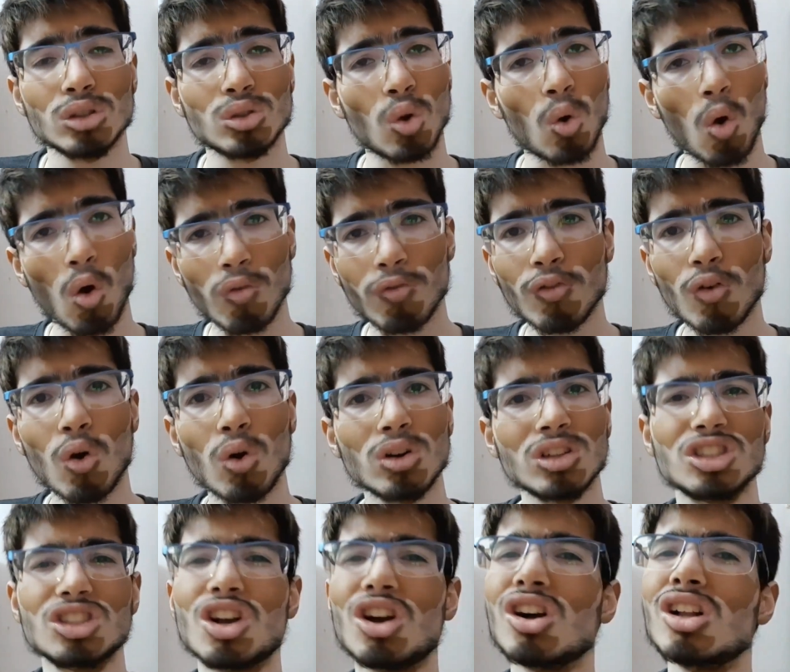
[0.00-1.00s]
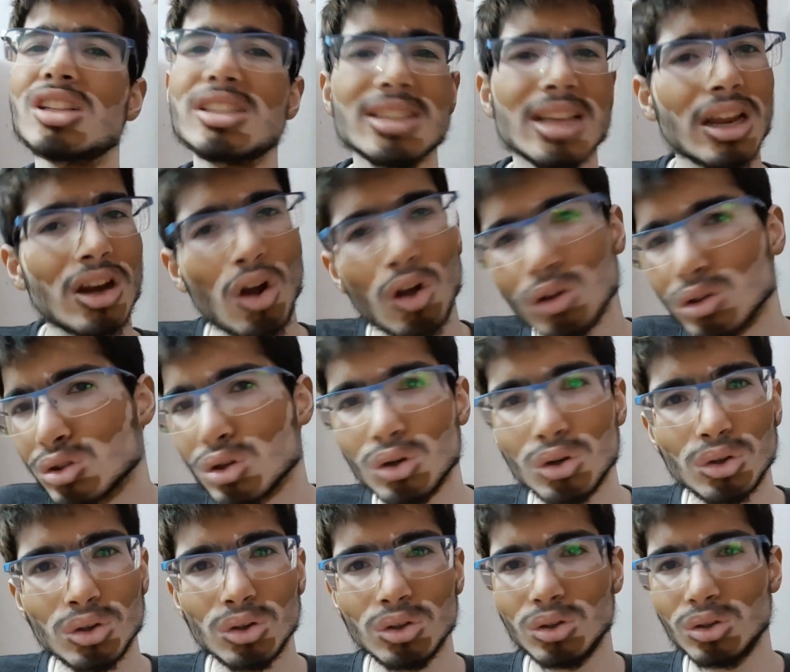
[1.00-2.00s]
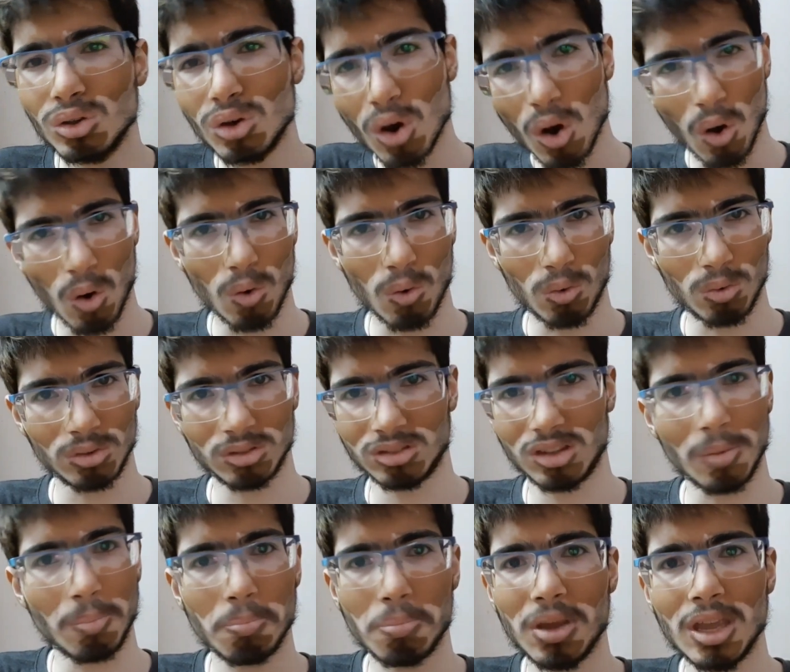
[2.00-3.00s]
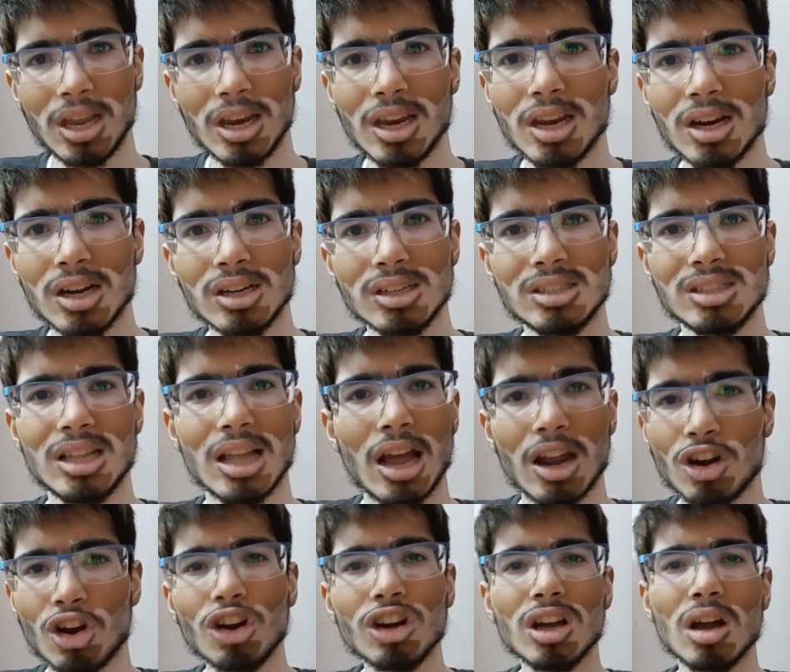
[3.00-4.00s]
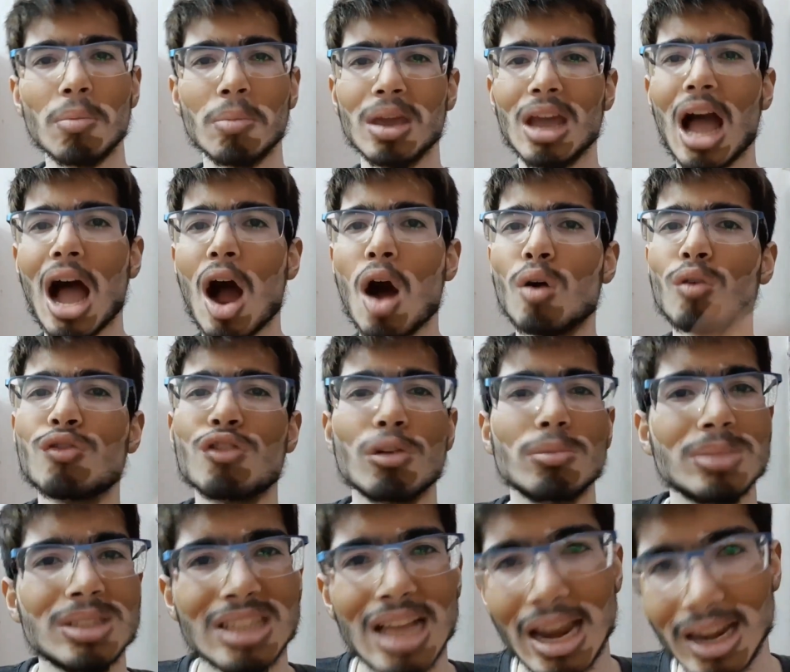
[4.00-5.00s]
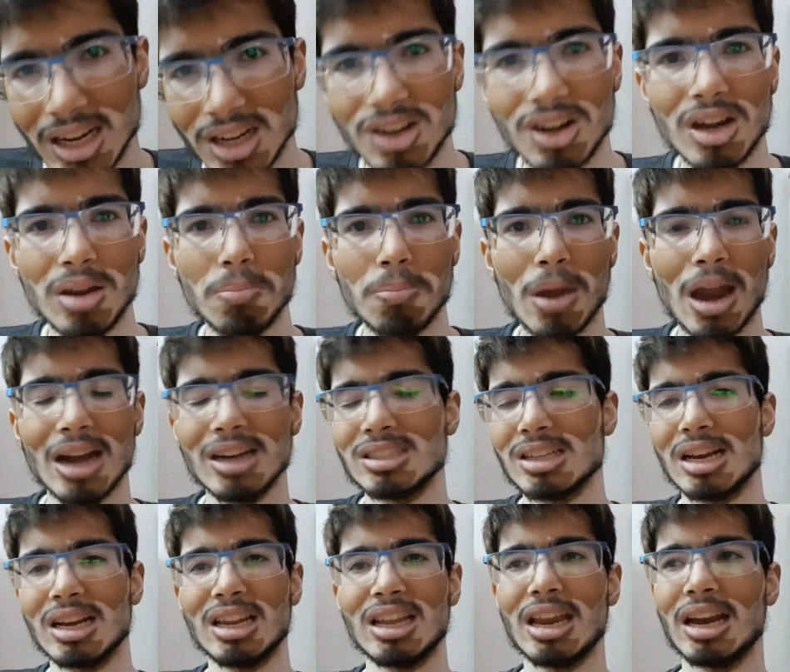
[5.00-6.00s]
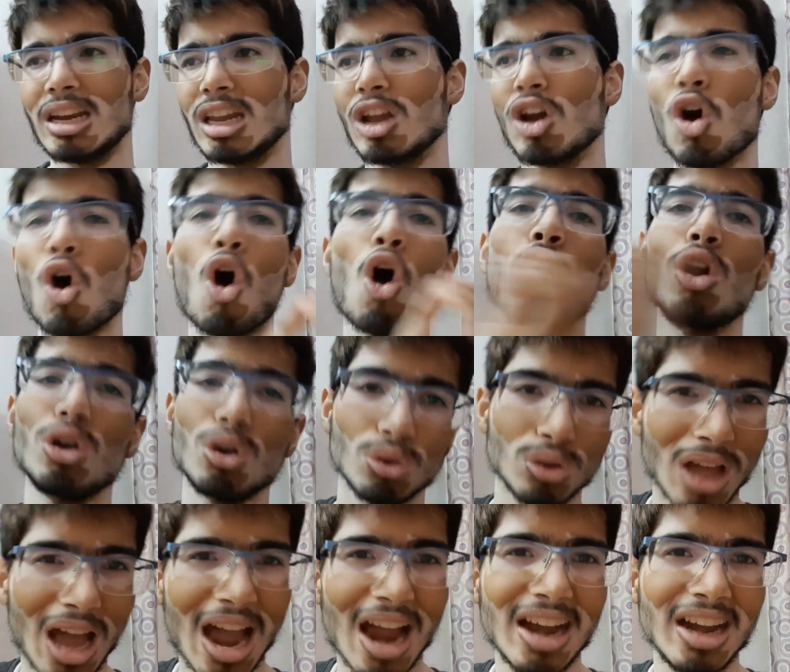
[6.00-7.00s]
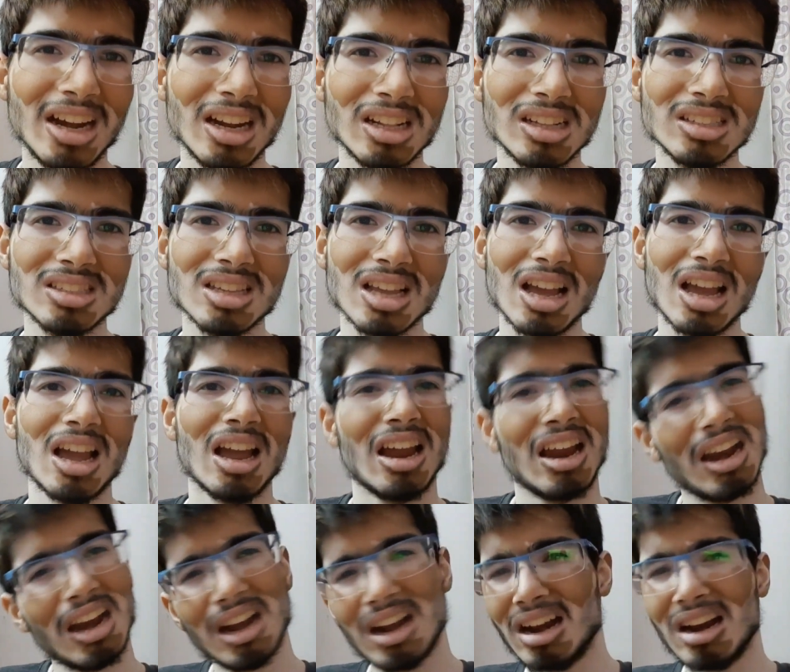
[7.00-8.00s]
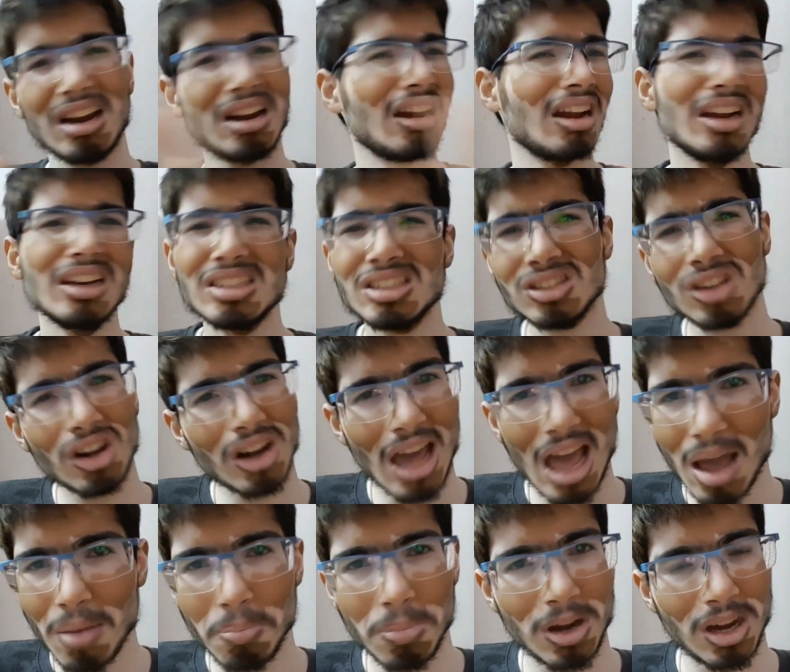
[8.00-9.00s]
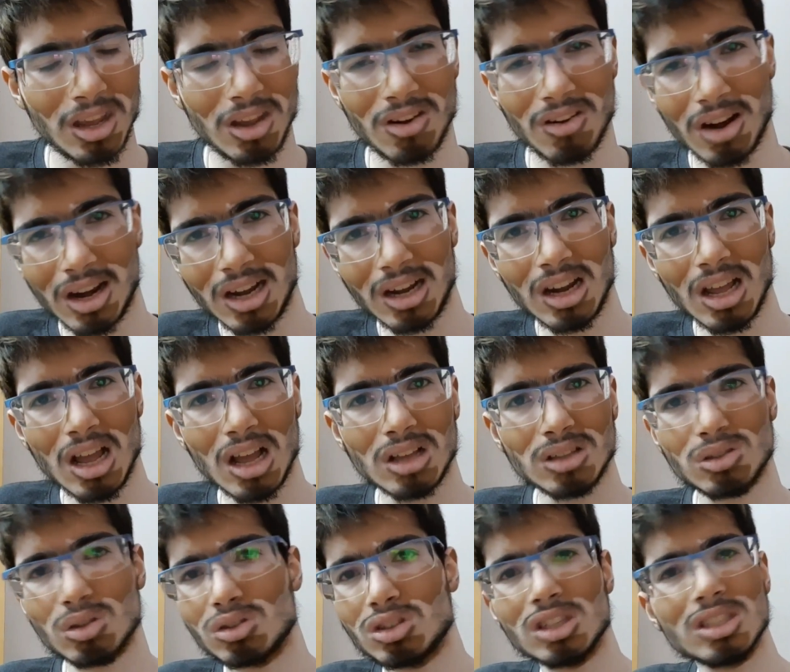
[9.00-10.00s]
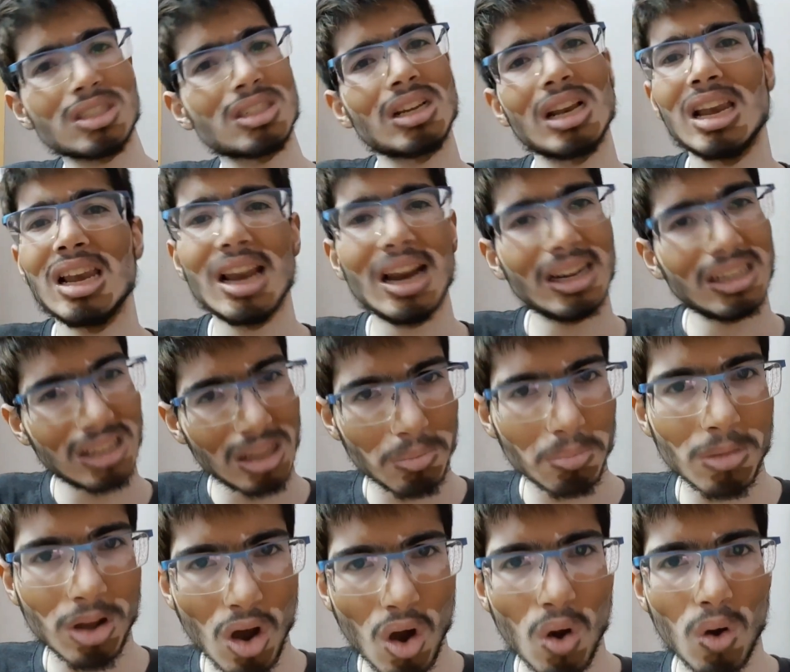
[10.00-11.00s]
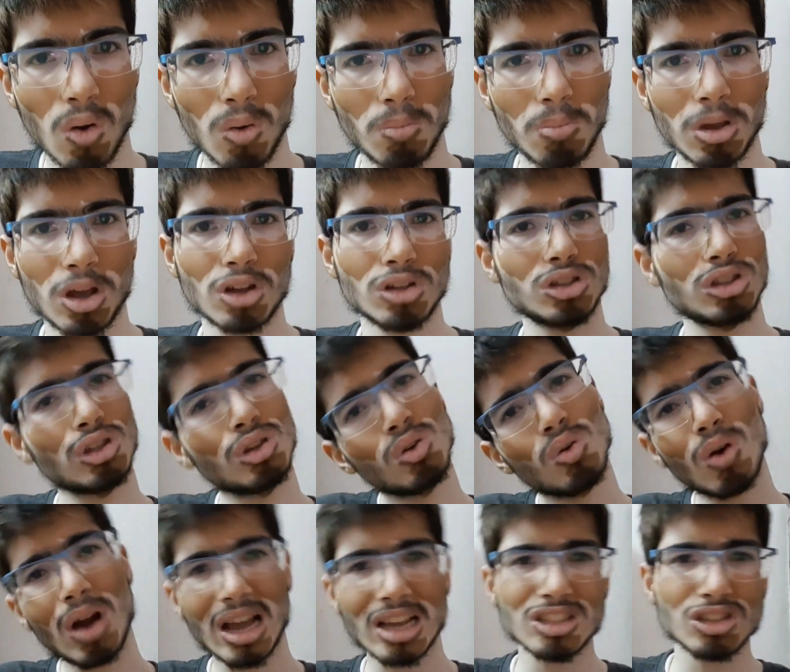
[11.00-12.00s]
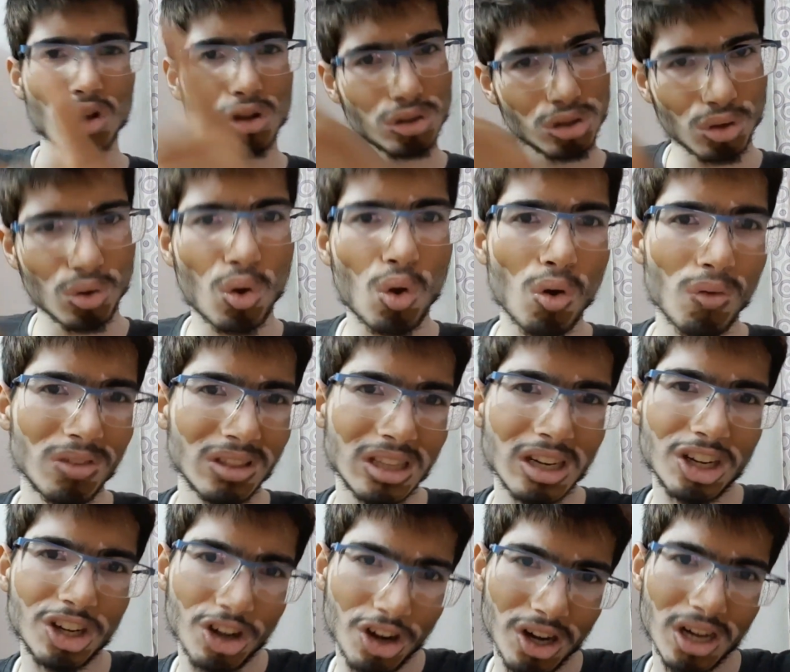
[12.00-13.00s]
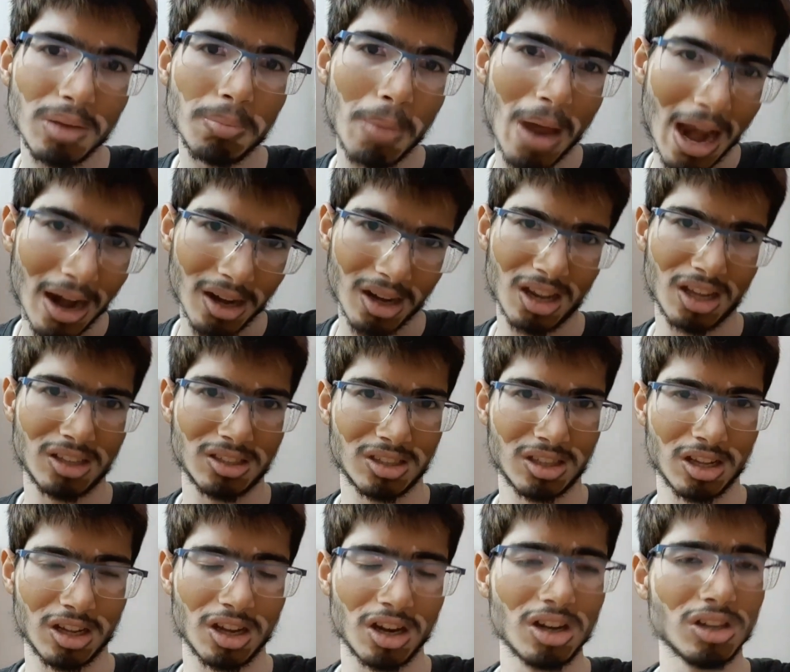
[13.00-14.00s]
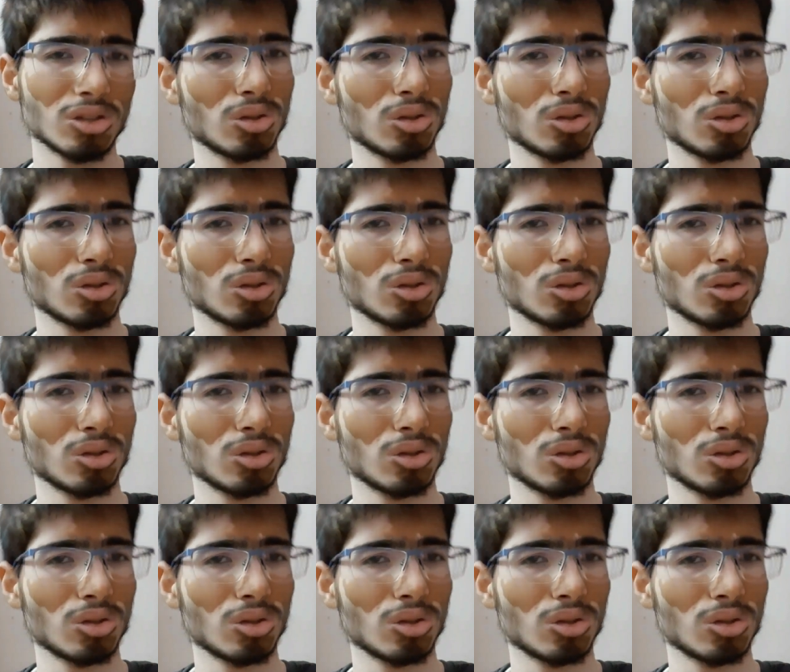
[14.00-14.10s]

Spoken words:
So of course girls can also go. The periods, they are not coming out from sanitary pads and getting onto the idols. It's not happening, right? So just let them go, because you guys also go with the dirty panties there.